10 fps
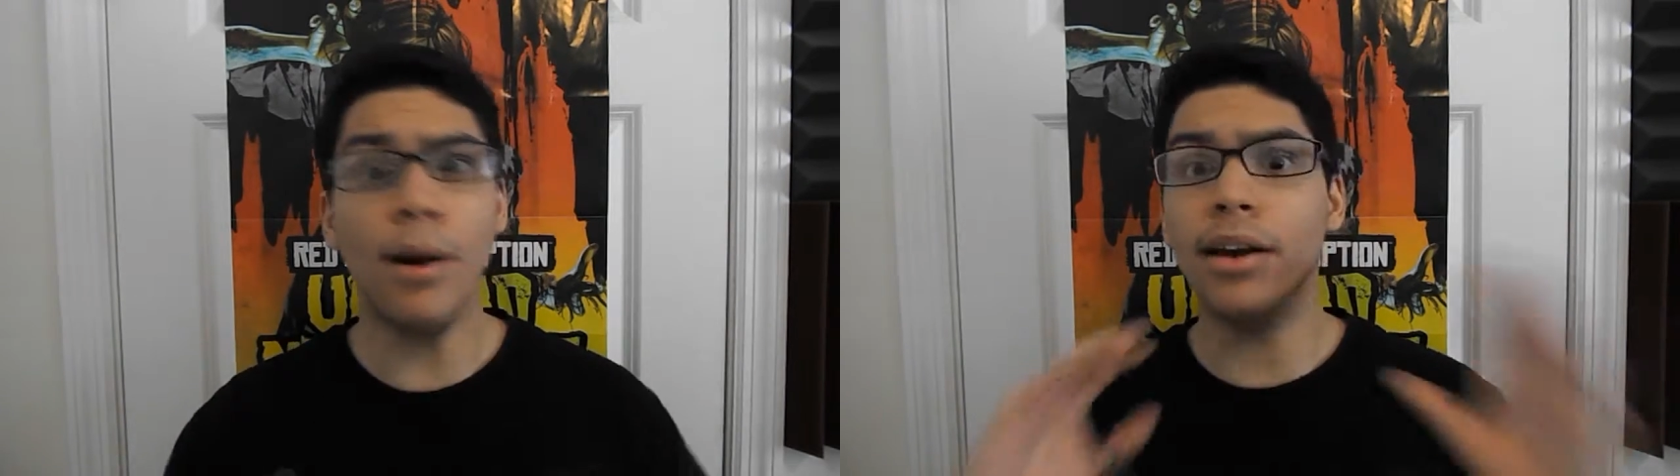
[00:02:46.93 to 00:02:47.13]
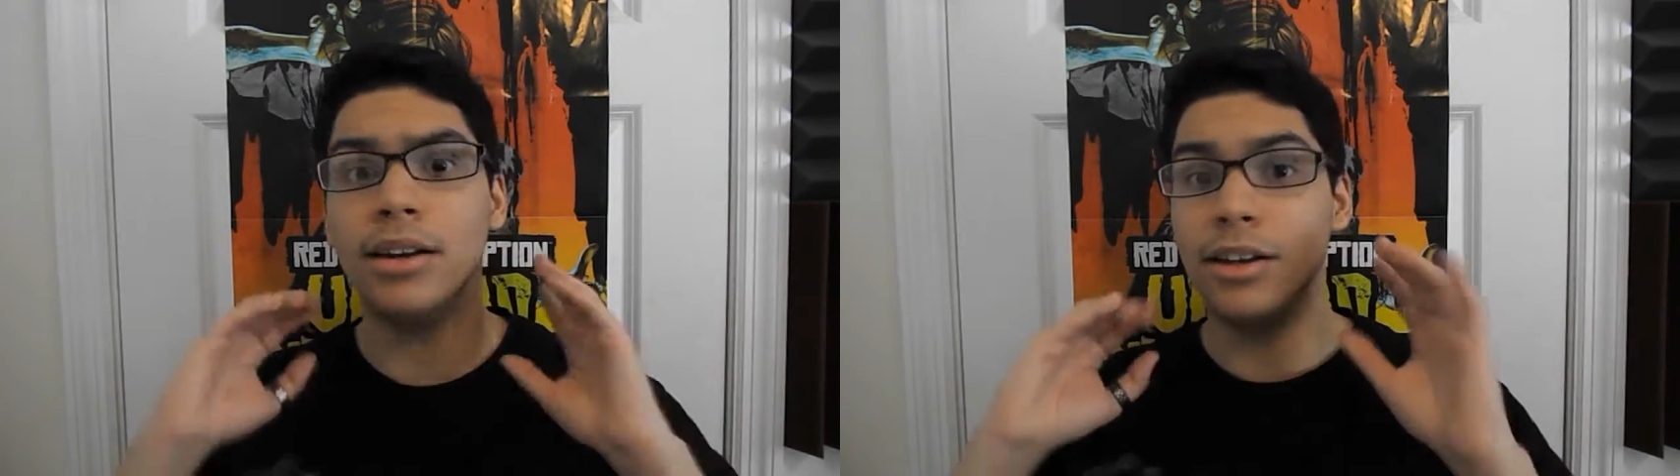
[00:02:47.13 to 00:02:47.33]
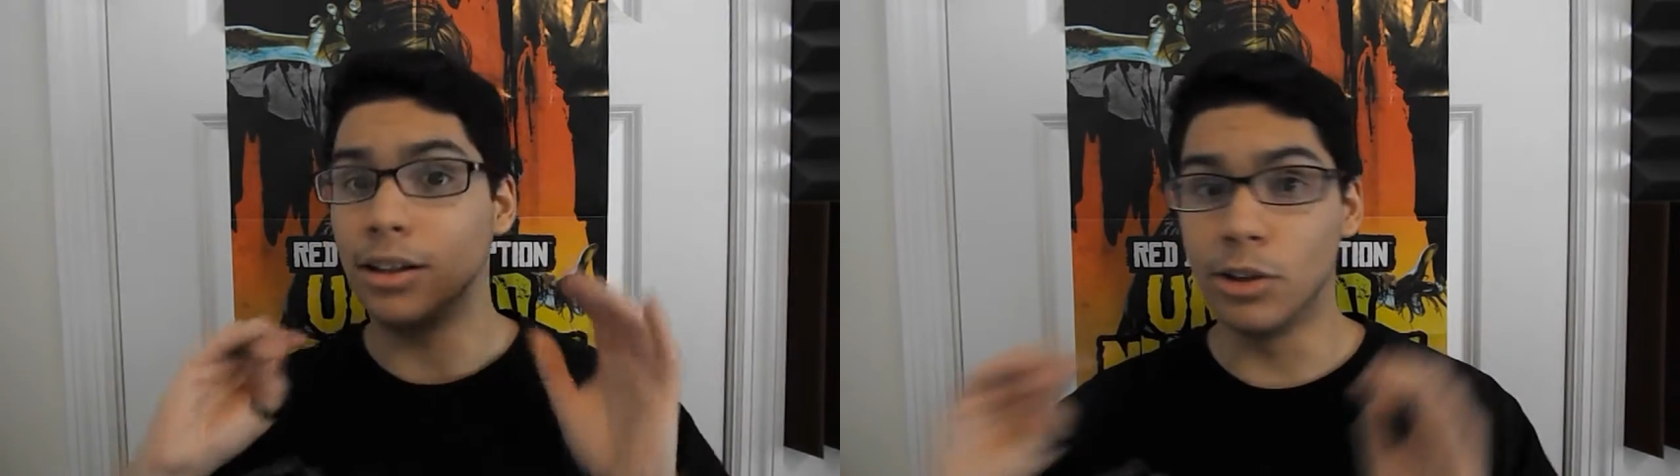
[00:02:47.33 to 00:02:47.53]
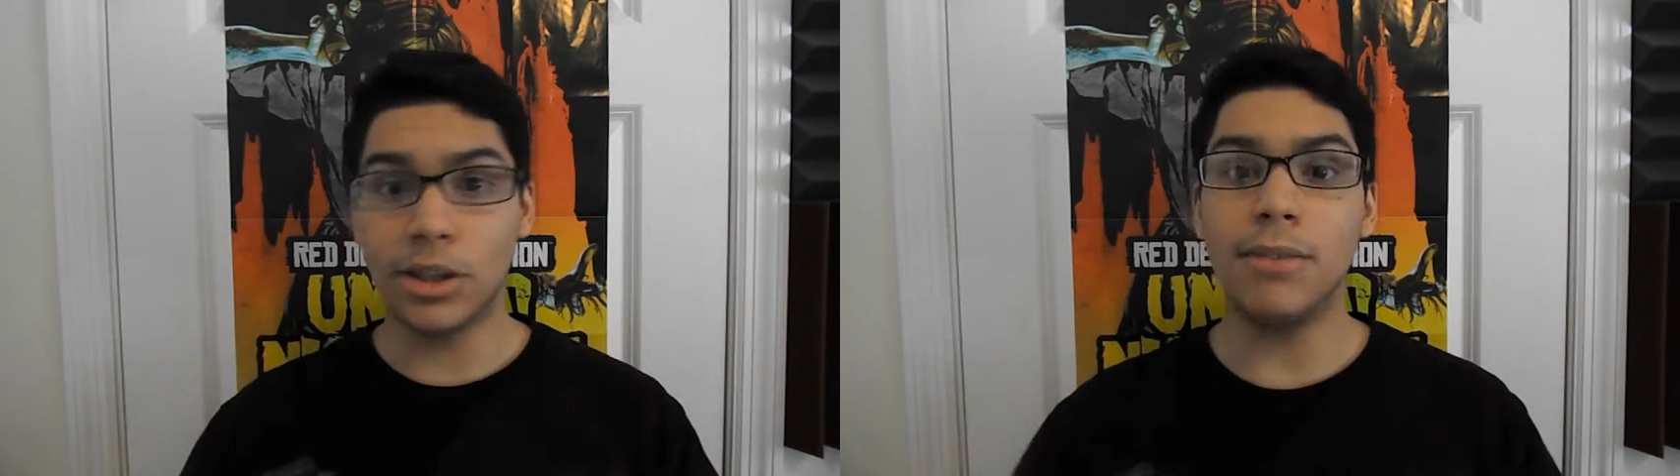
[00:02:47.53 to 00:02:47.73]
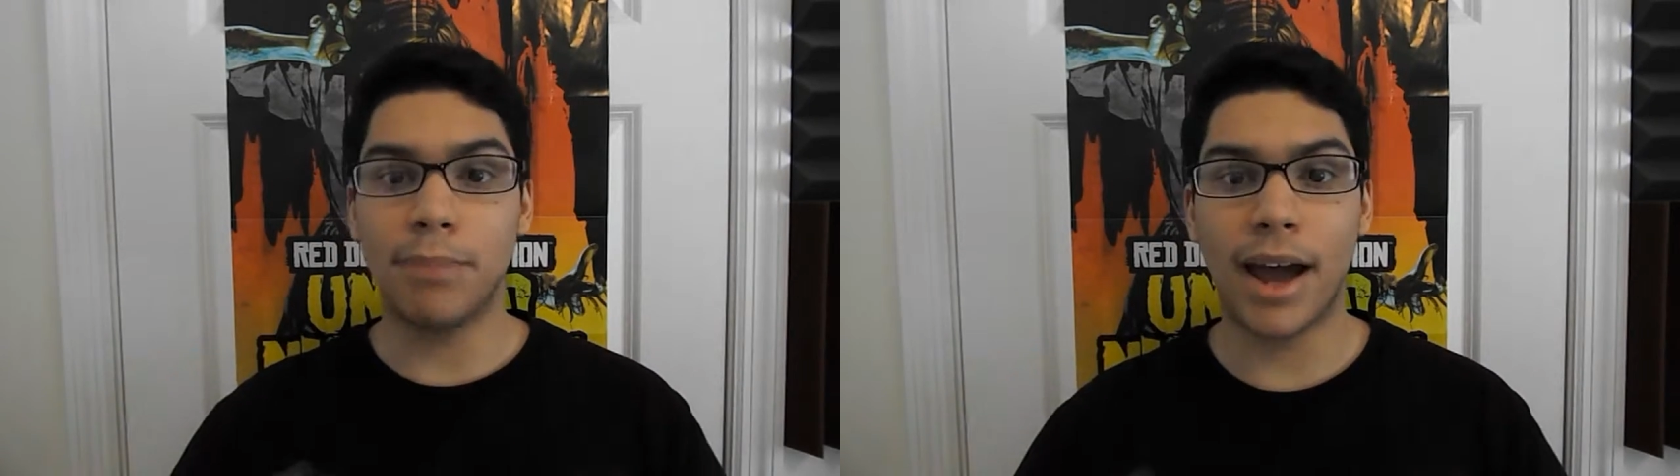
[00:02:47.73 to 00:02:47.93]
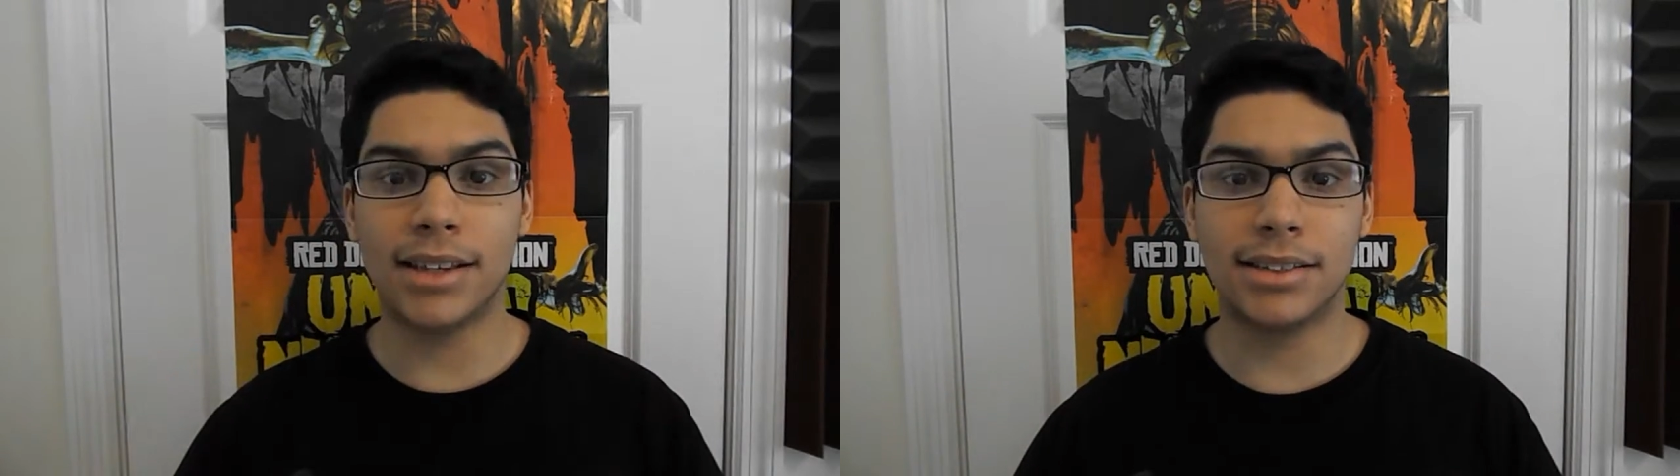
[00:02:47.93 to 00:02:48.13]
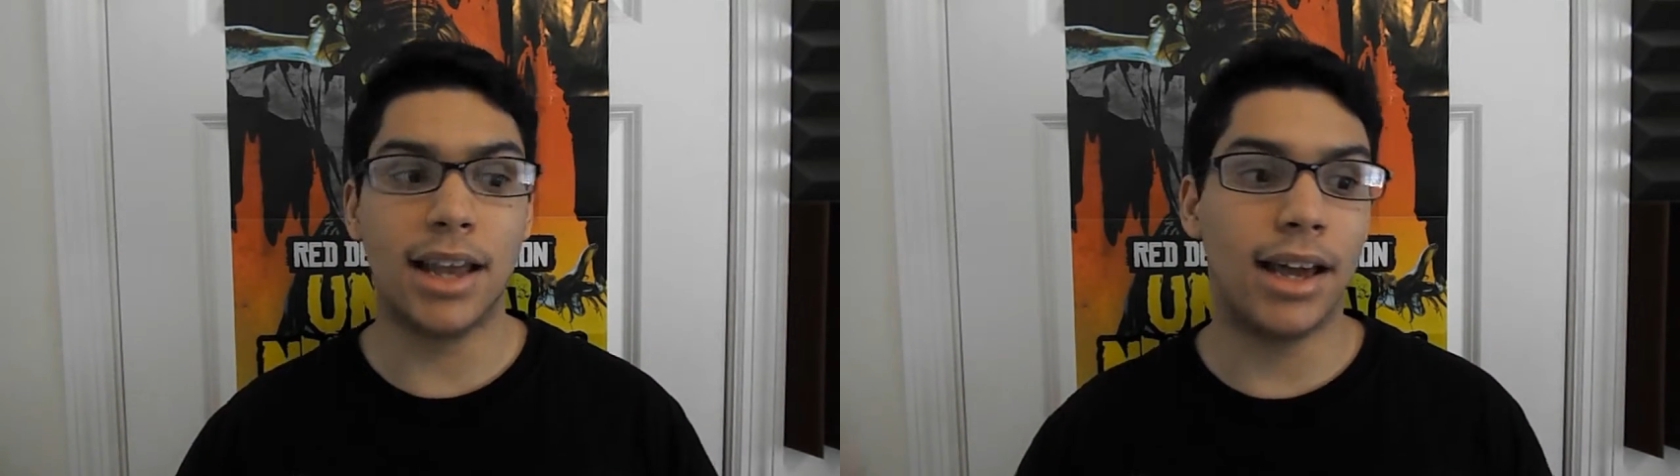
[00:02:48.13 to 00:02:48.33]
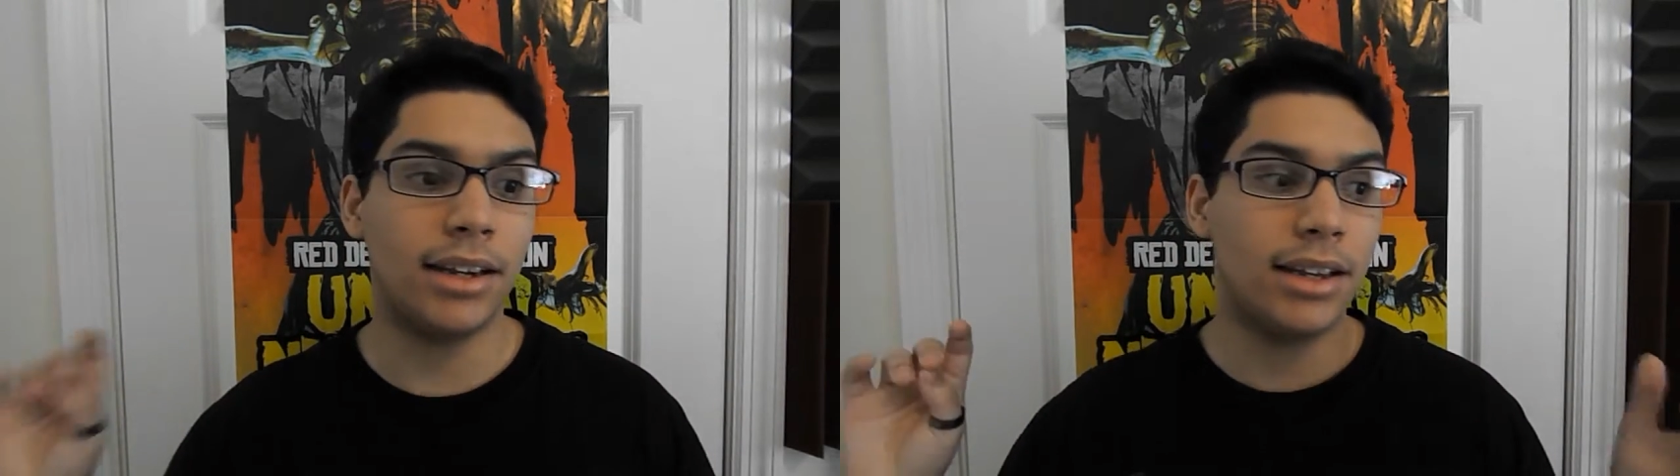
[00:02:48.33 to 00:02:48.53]
but looking past
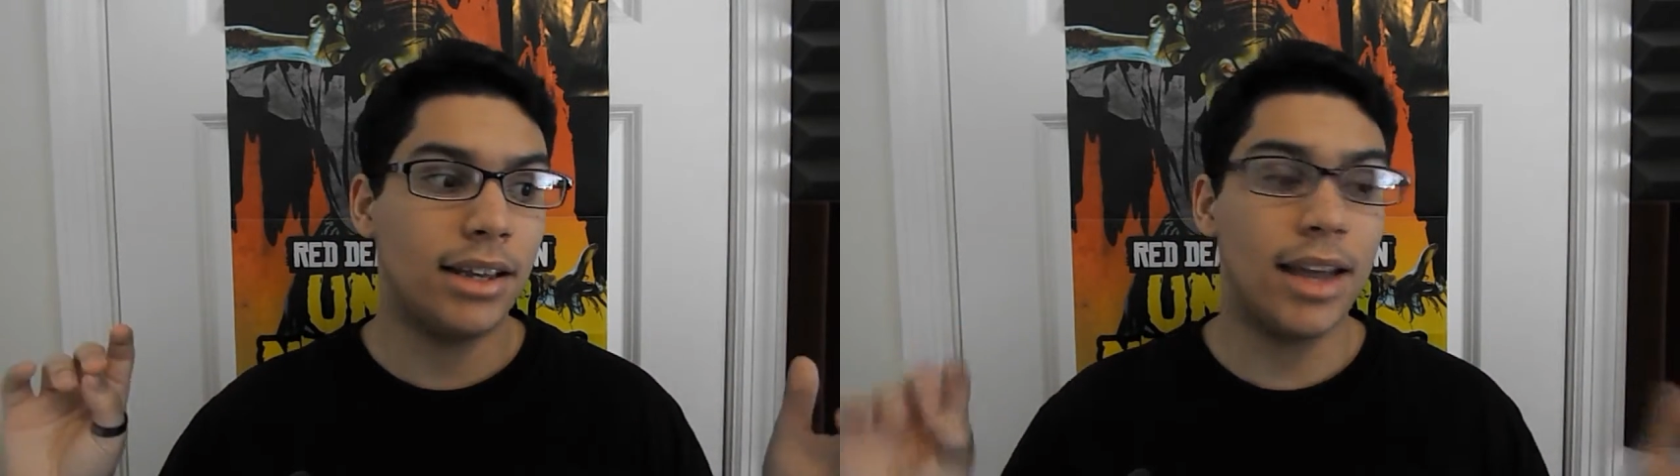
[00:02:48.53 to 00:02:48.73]
that